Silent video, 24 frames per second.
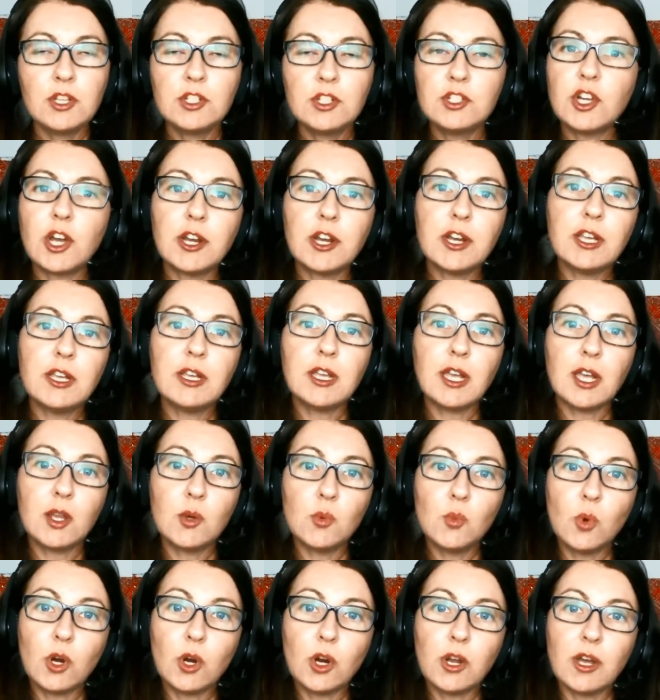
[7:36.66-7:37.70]
Johnny
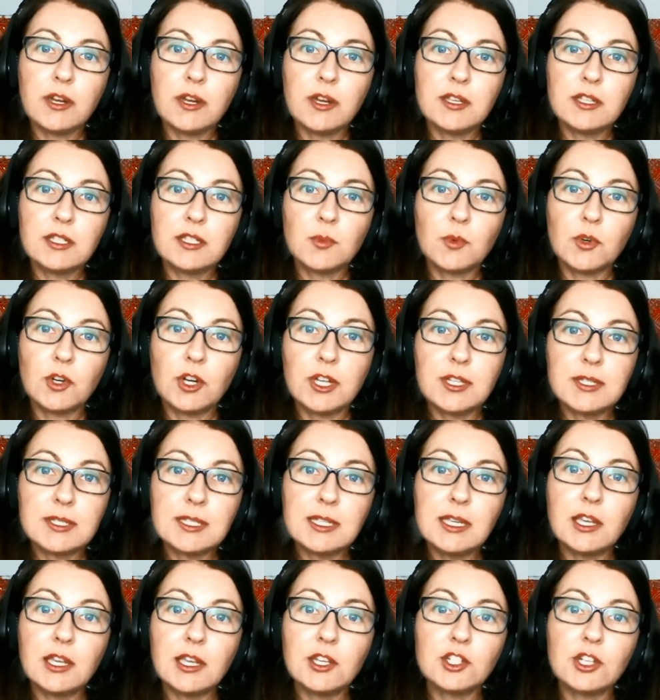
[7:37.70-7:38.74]
can work on his
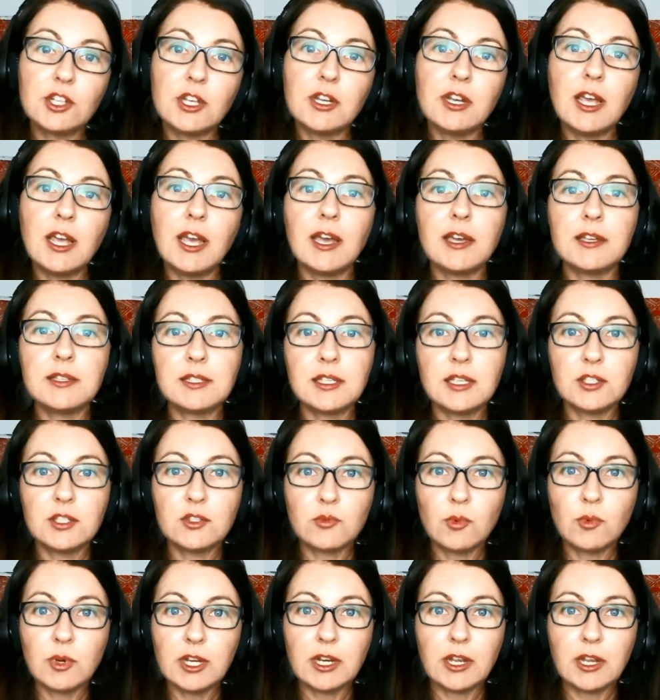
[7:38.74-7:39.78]
pronunciation as he's
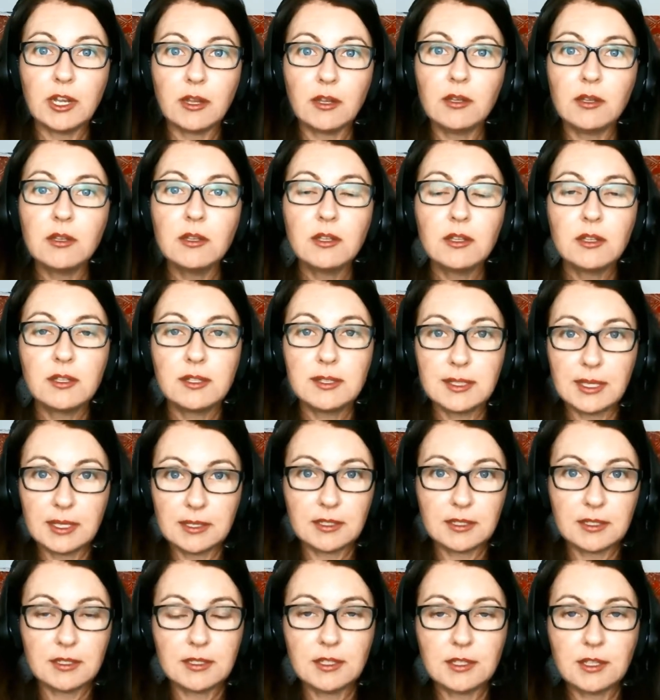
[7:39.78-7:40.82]
reading
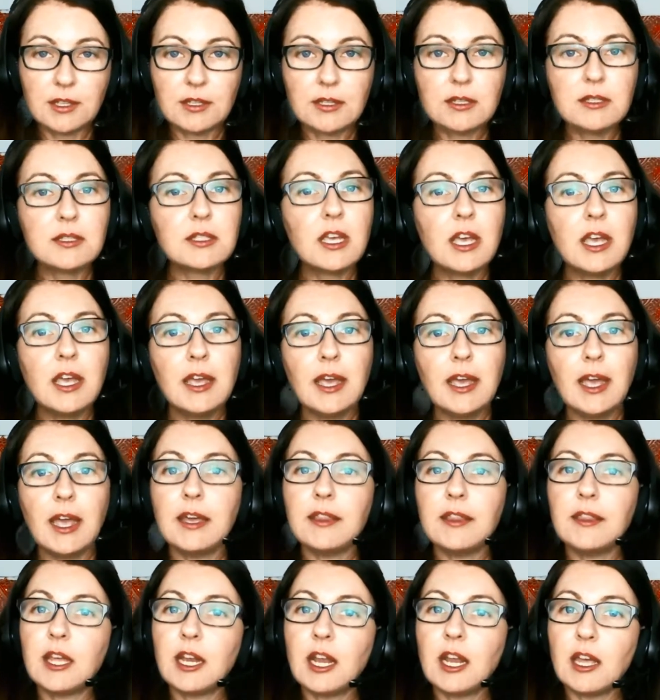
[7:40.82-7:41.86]
sentences.
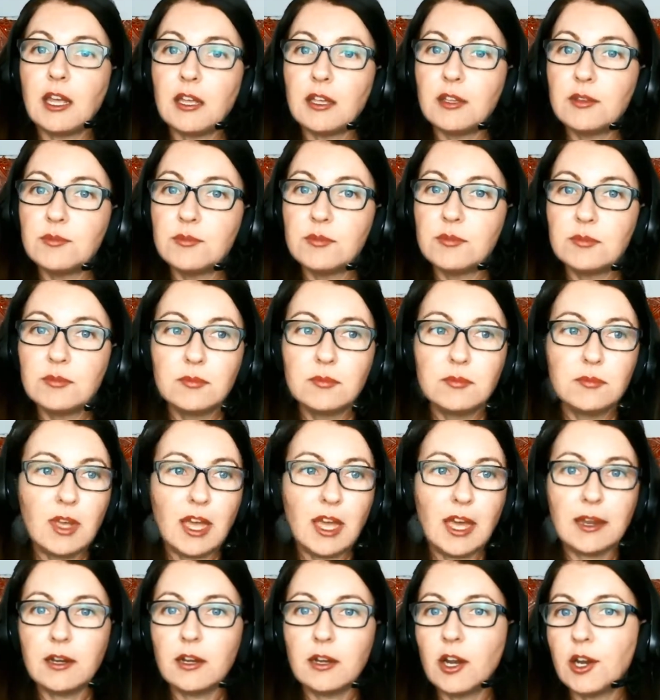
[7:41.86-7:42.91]
And then I
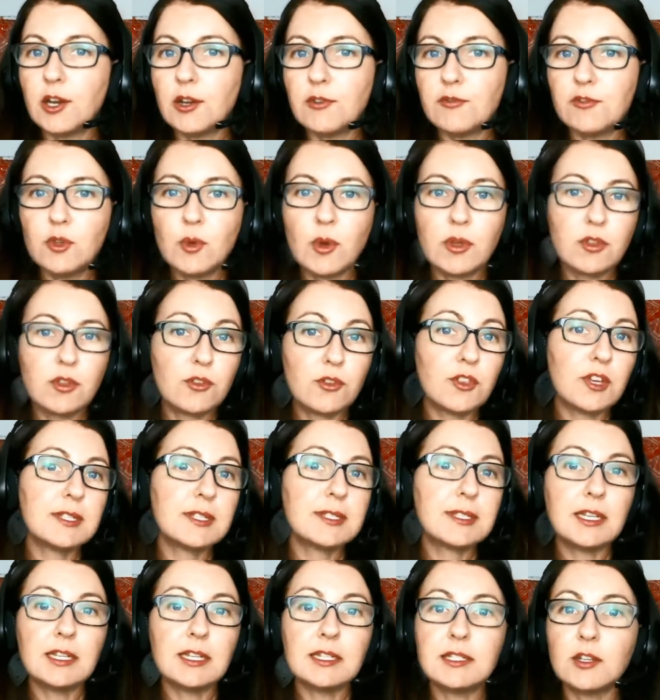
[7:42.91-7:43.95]
added on a few other things
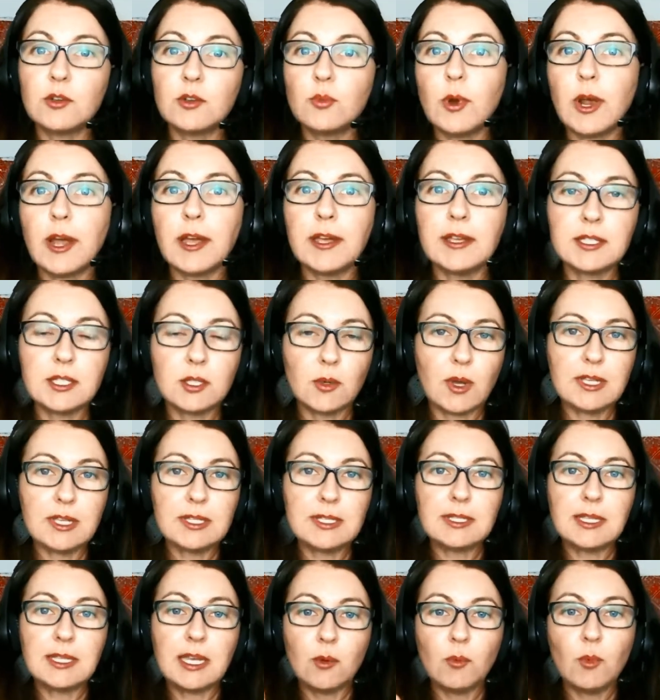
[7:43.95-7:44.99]
that he did right. So I
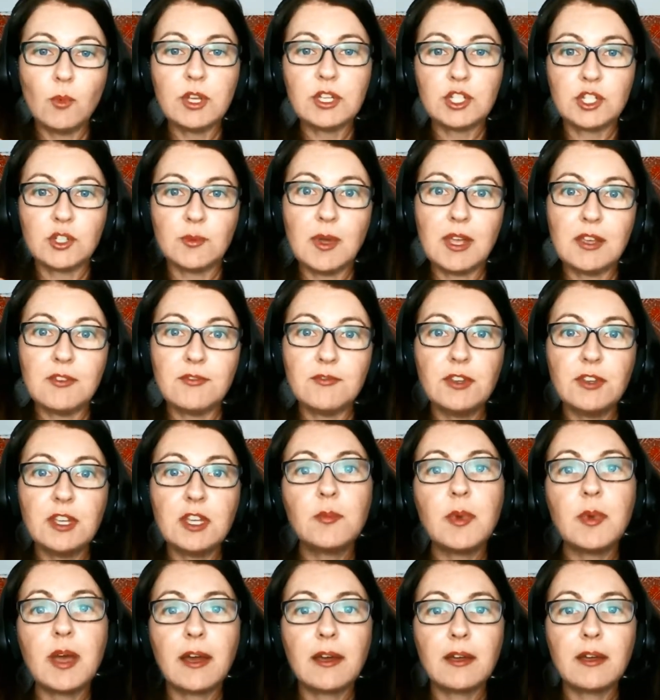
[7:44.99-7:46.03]
sandwiched my
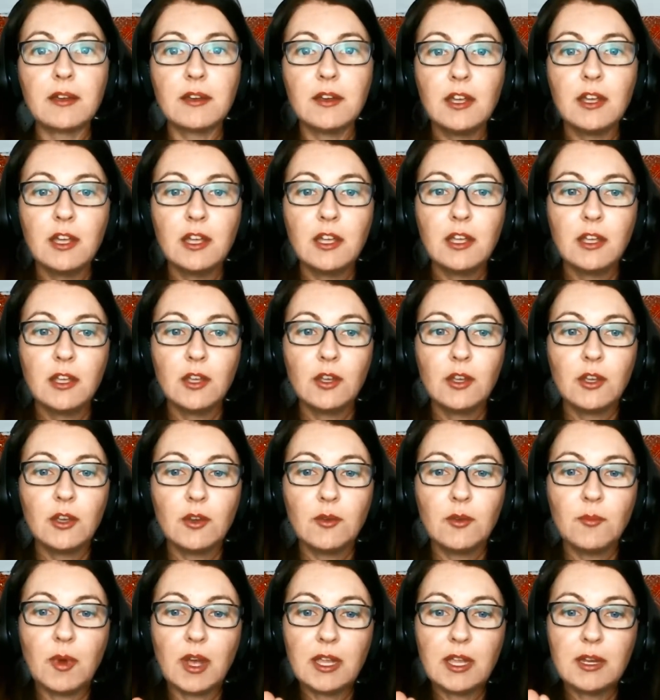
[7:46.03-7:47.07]
feedback,
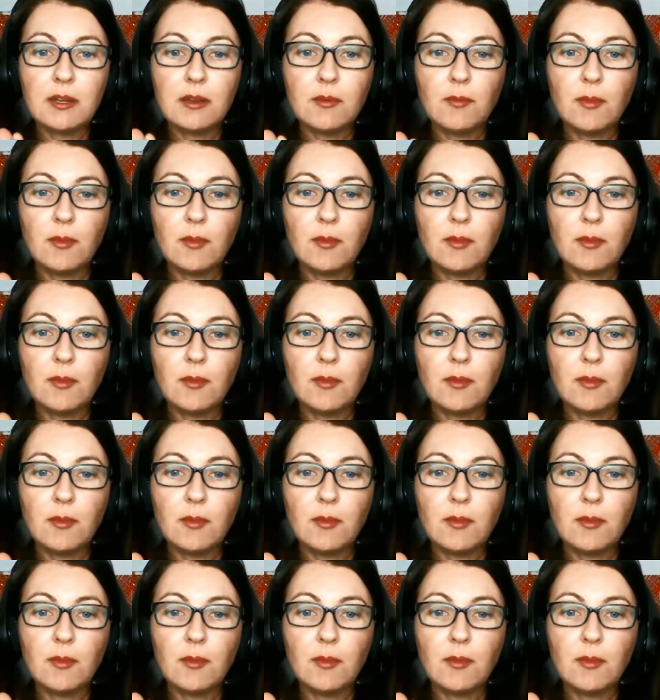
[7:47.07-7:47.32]
my